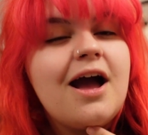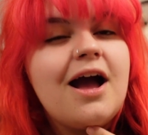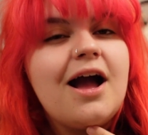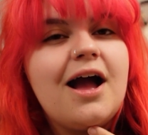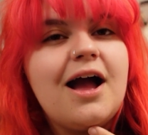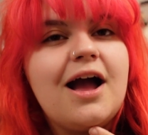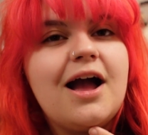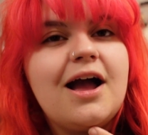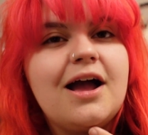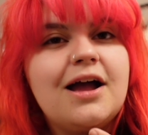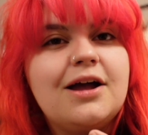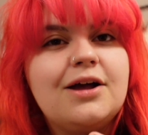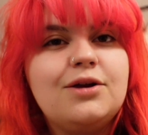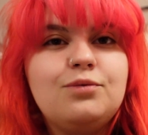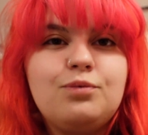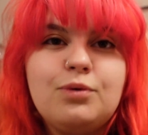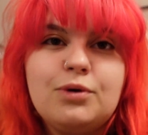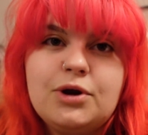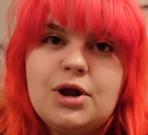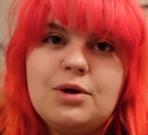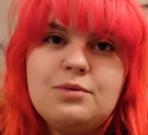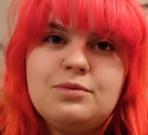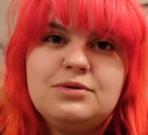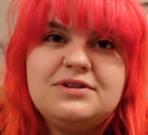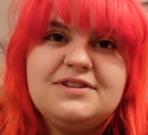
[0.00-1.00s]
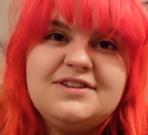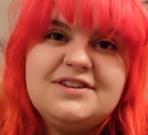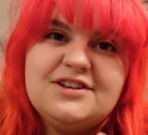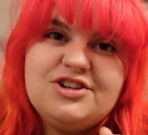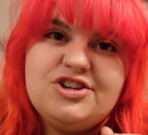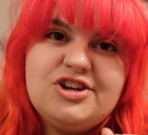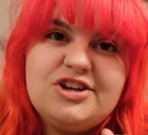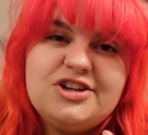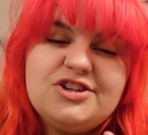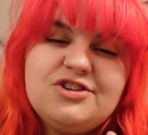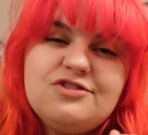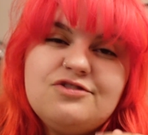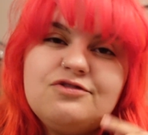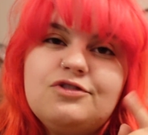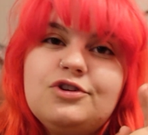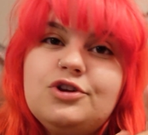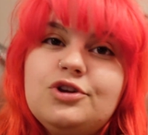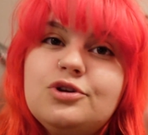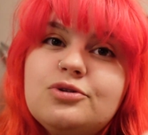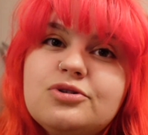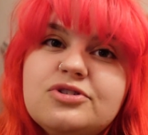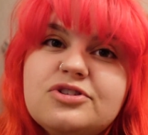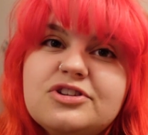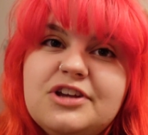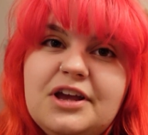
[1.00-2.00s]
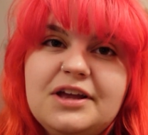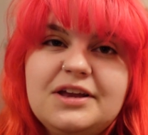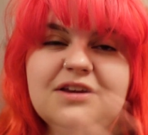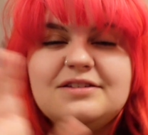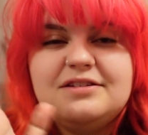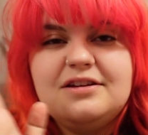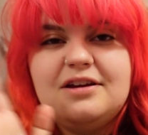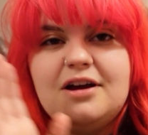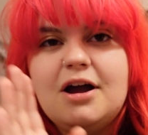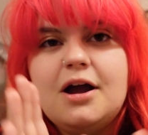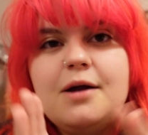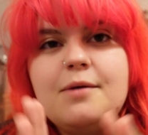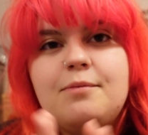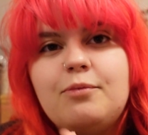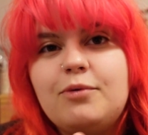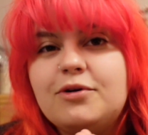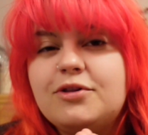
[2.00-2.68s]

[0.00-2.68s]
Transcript: and what I would suggest for your skin type,